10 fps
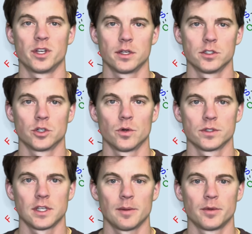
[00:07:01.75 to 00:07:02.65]
control
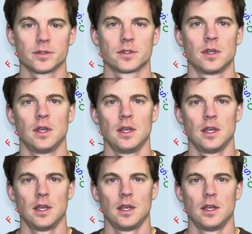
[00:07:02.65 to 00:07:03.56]
samples.
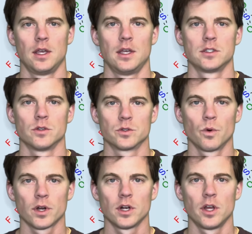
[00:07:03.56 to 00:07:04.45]
So it's
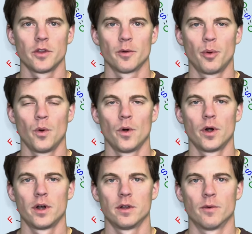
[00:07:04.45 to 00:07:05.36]
working on the
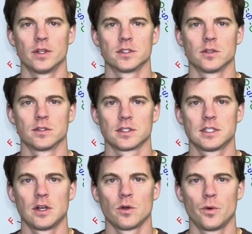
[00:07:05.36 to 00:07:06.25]
report, it runs those
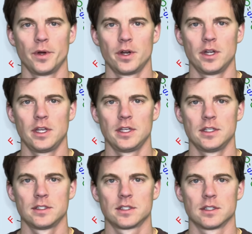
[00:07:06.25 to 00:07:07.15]
Excel
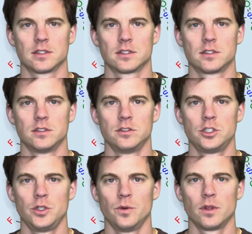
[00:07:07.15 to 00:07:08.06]
queries, it's
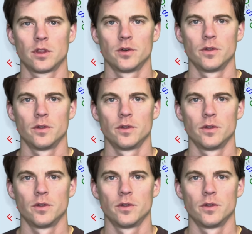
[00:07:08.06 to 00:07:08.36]
chewing through